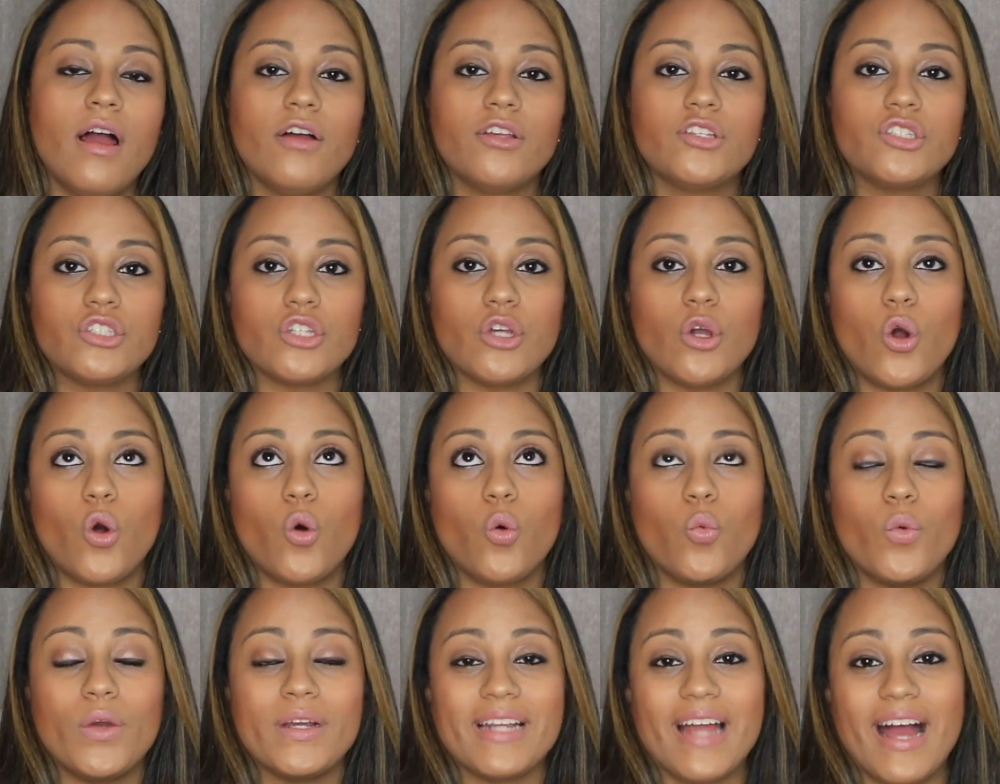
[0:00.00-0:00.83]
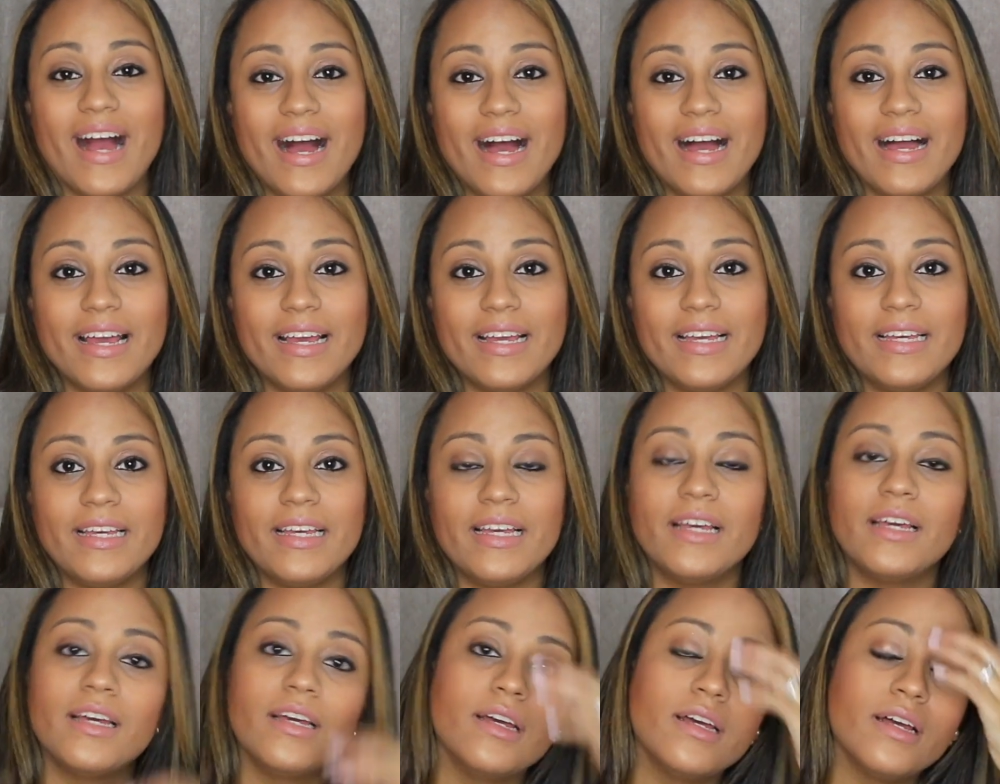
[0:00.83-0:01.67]
So when
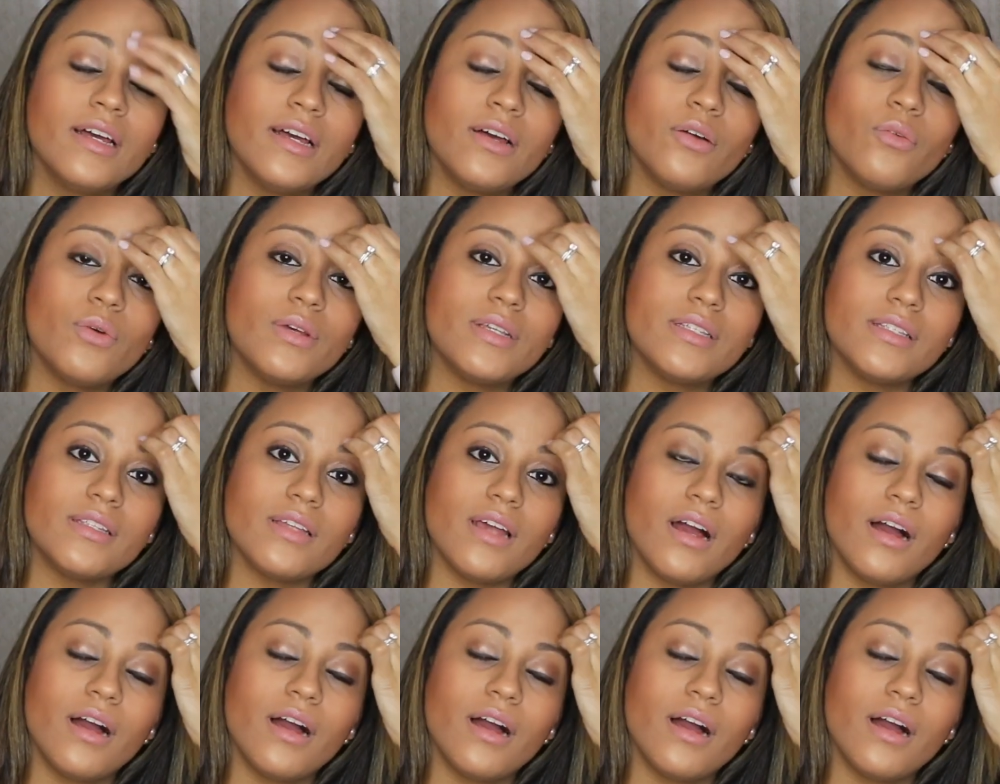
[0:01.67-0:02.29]
I was